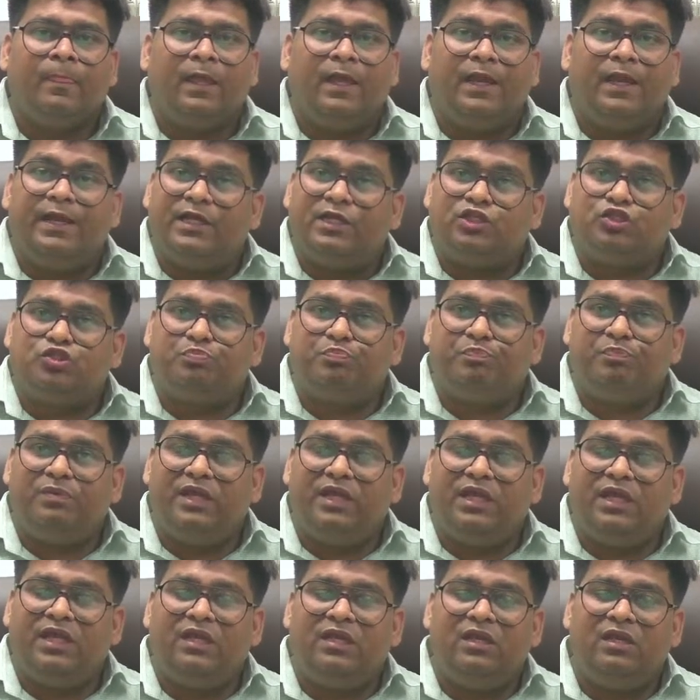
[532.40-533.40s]
and
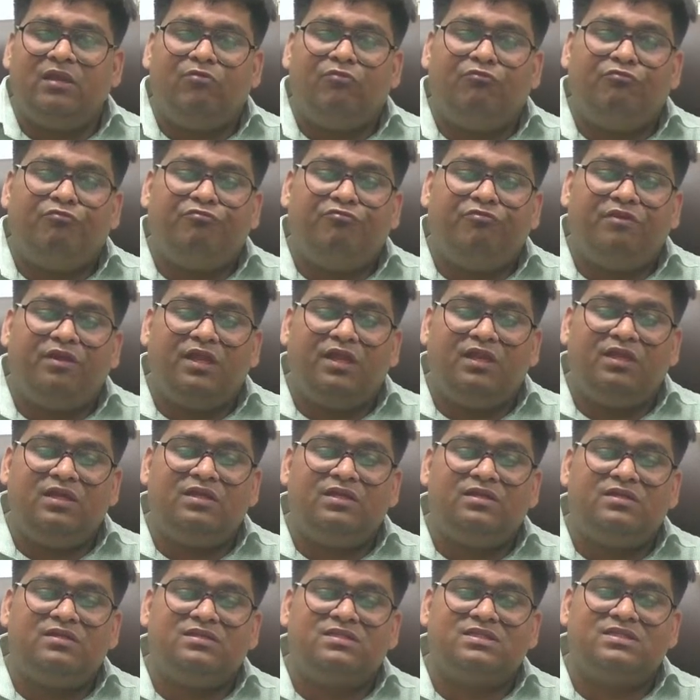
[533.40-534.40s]
explain
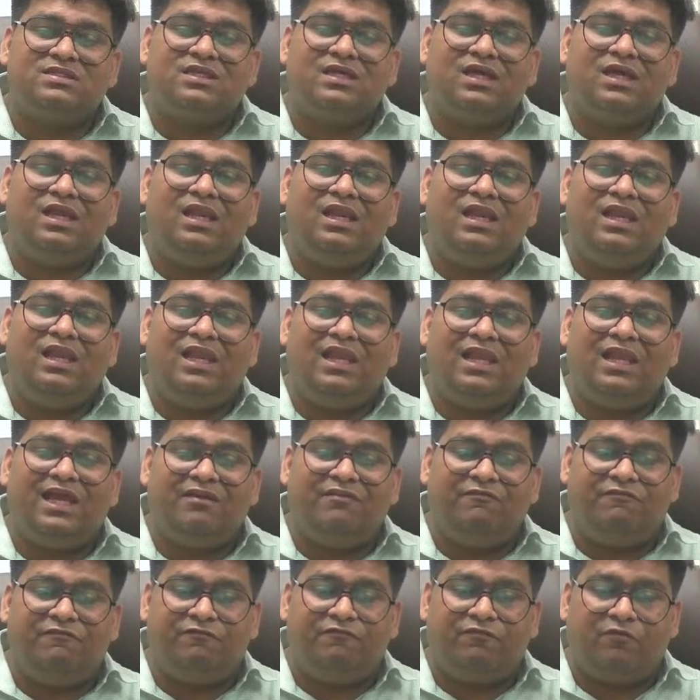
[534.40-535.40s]
various
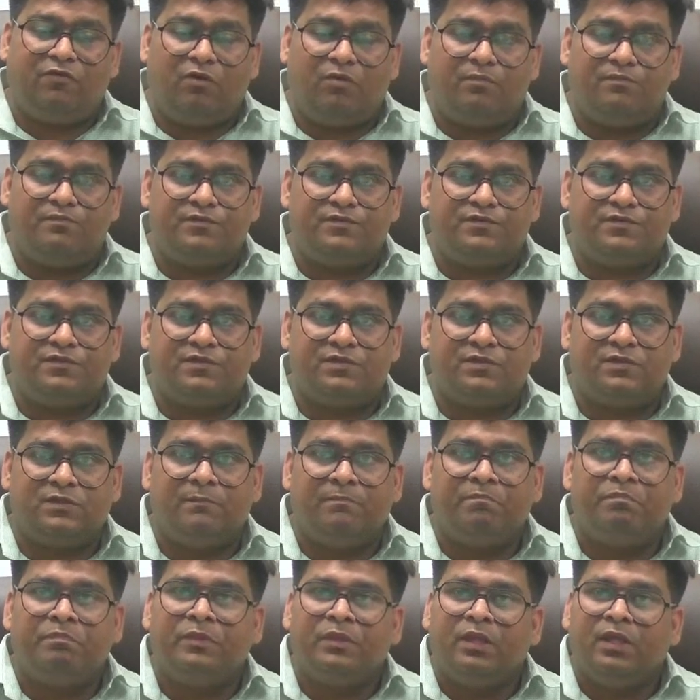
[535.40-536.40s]
life forms,
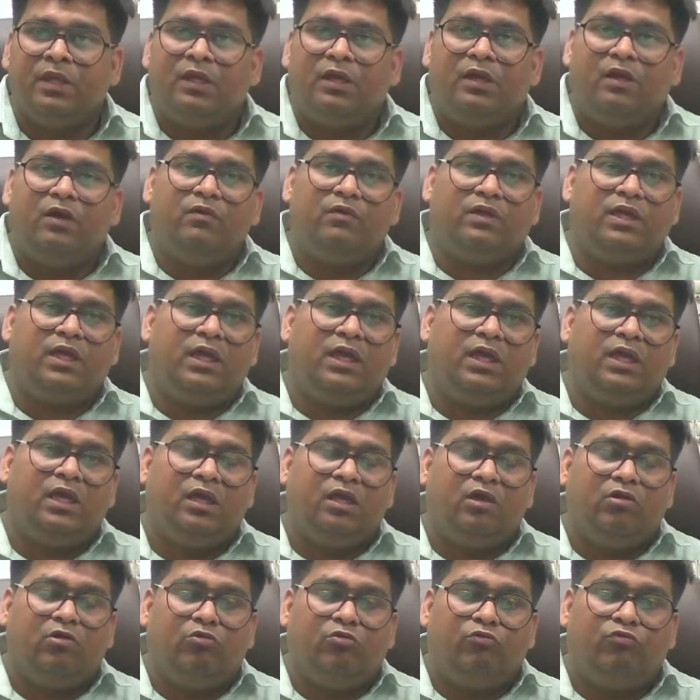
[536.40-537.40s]
okay,
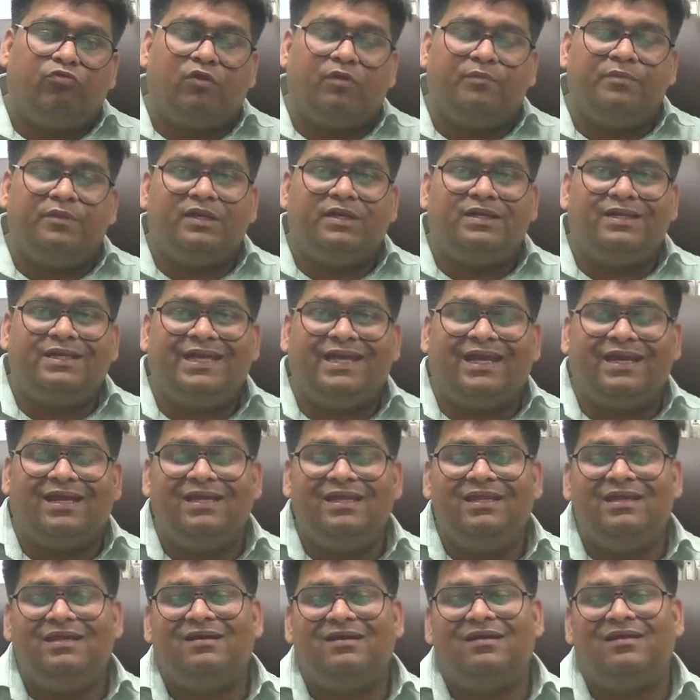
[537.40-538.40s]
from the
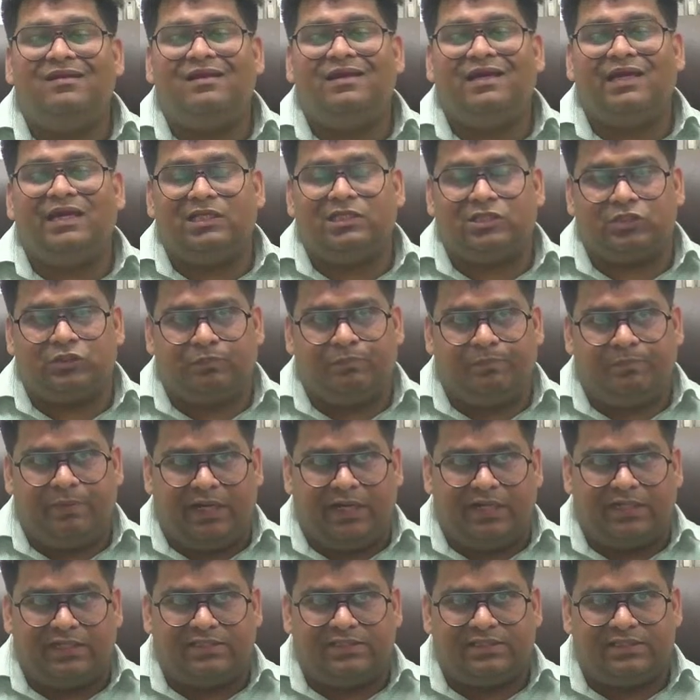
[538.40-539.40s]
technical
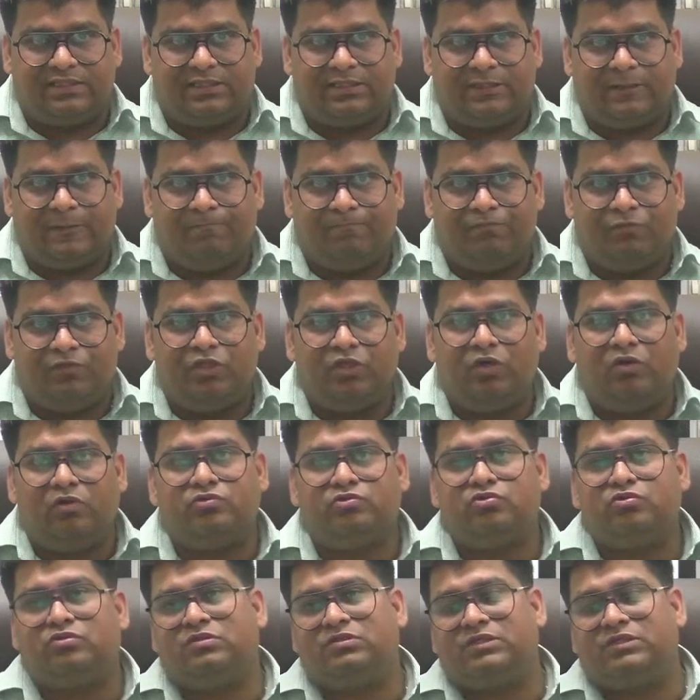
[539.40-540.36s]
aspect. They also